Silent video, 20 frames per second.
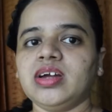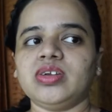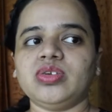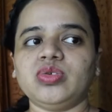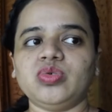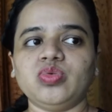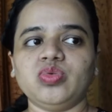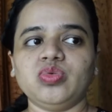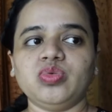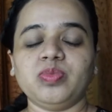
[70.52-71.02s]

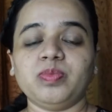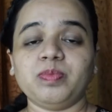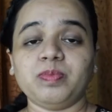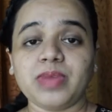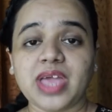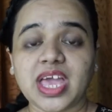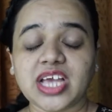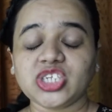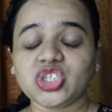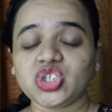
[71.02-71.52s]
To
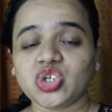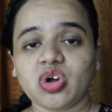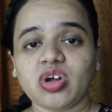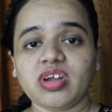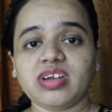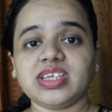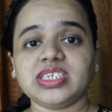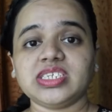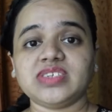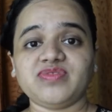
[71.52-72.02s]
make sure
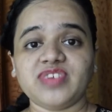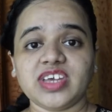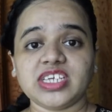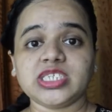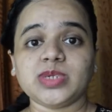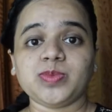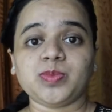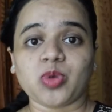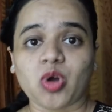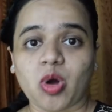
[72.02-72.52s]
it is
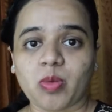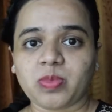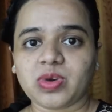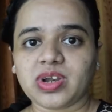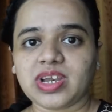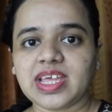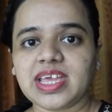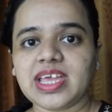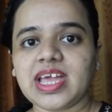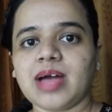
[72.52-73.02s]
fixed
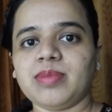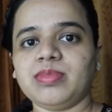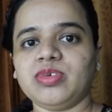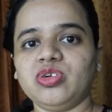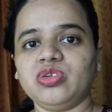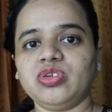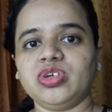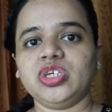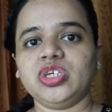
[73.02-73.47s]
properly, I'm gonna